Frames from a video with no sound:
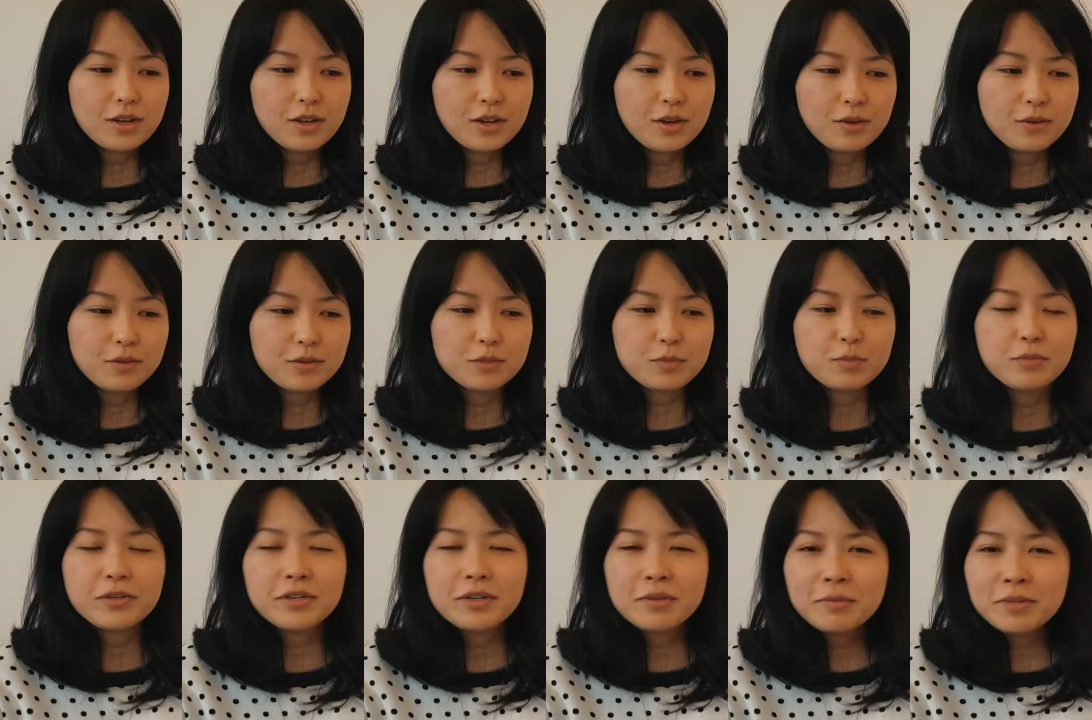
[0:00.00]
was
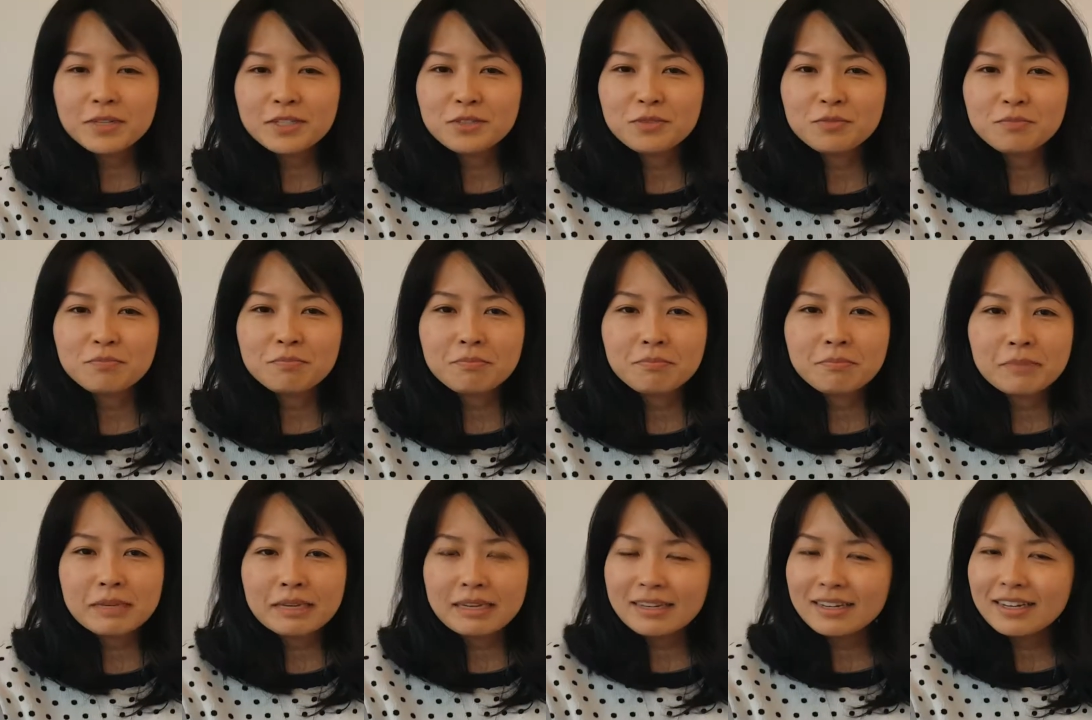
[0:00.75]
pretty much
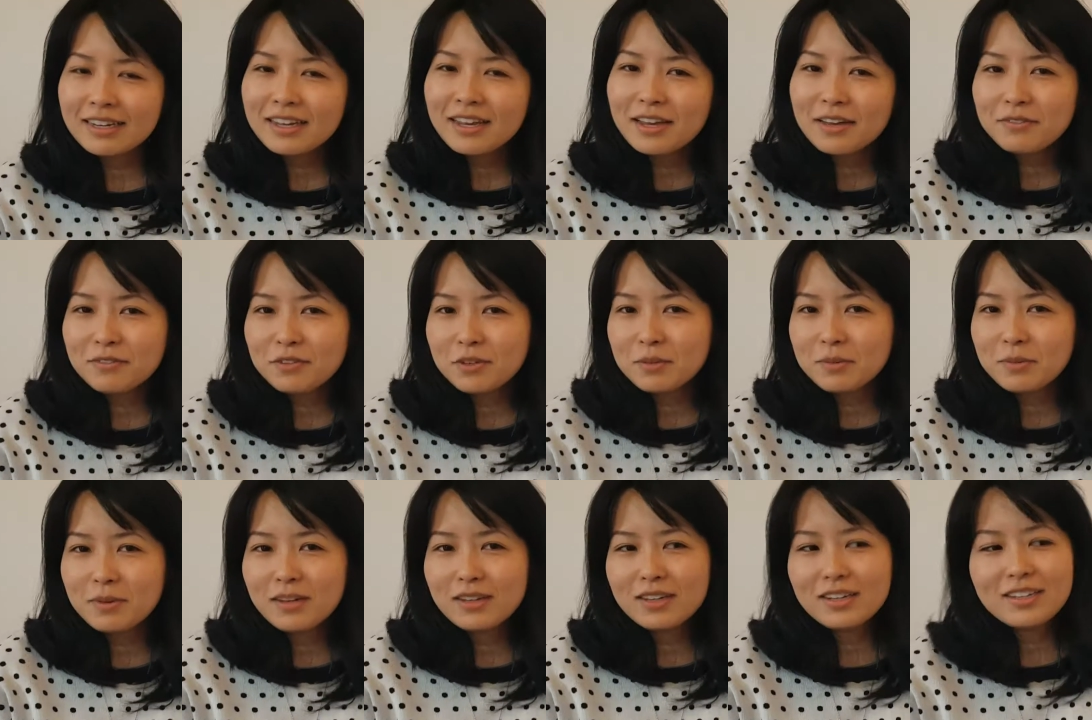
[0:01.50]
meeting
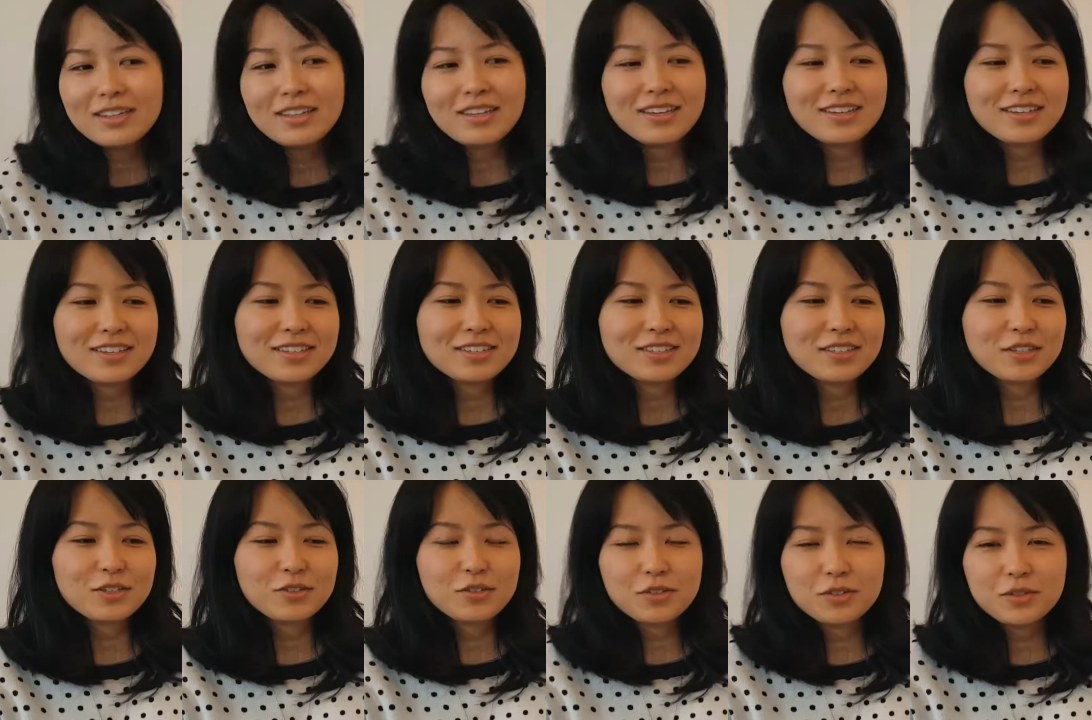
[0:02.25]
everybody. Like, the
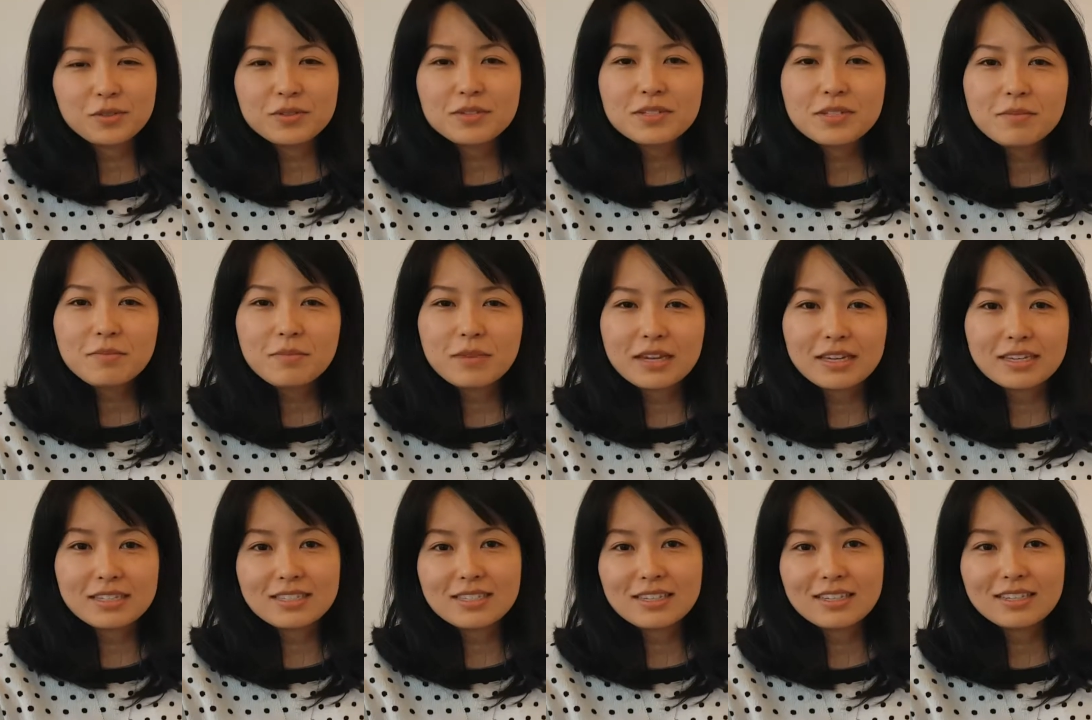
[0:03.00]
crew is
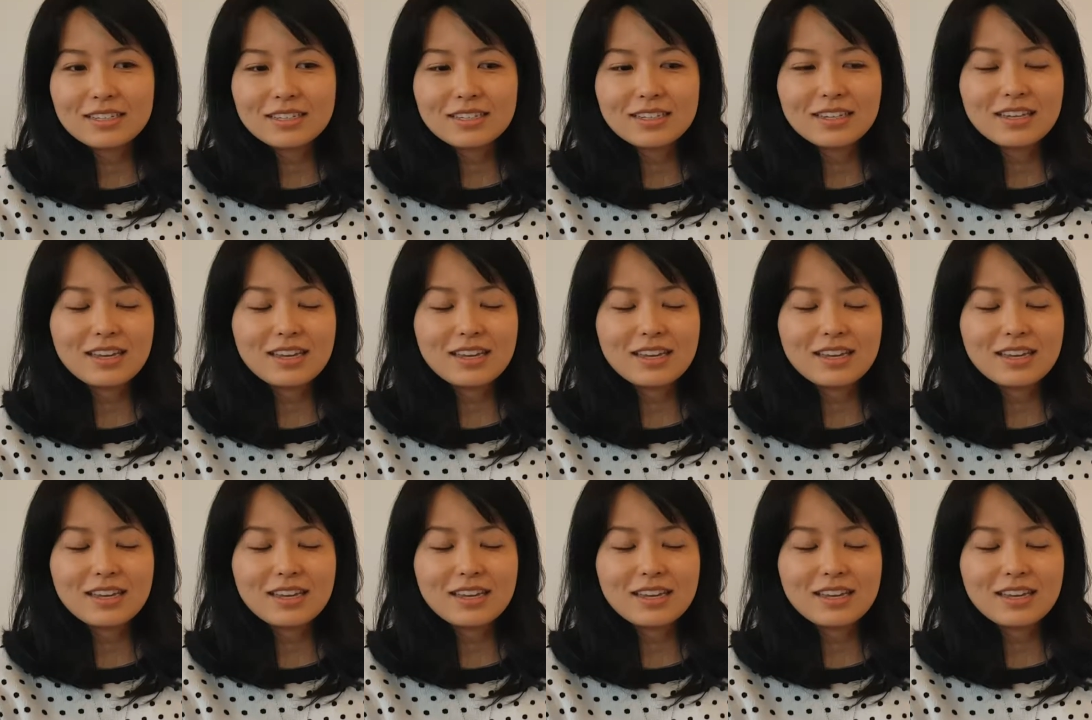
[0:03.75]
amazing,